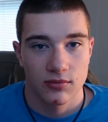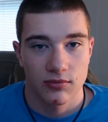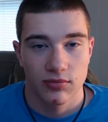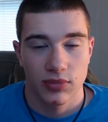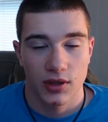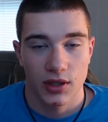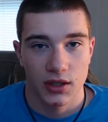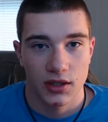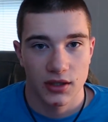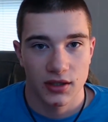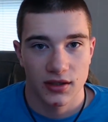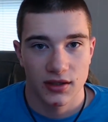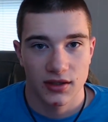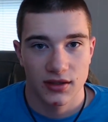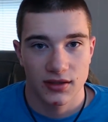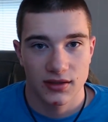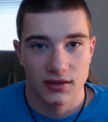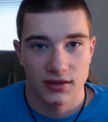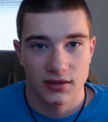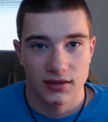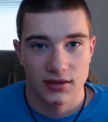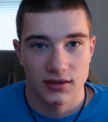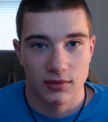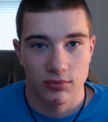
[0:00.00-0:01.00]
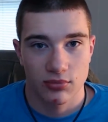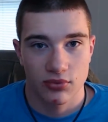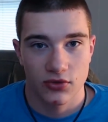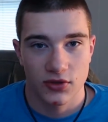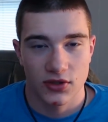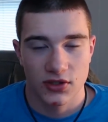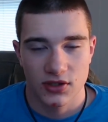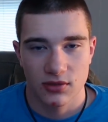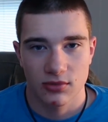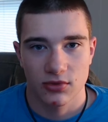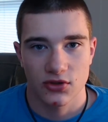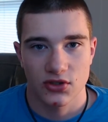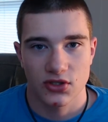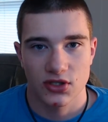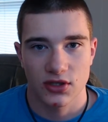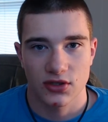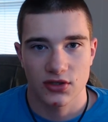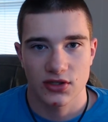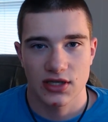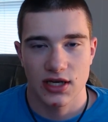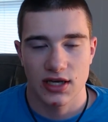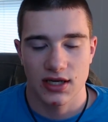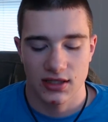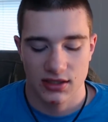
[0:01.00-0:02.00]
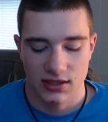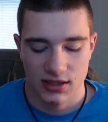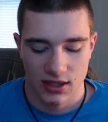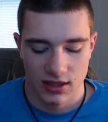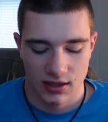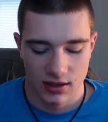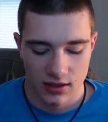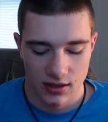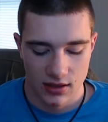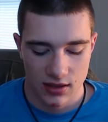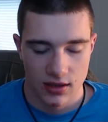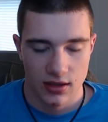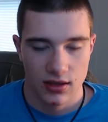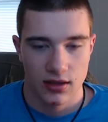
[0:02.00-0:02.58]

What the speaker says: but the principle still stands that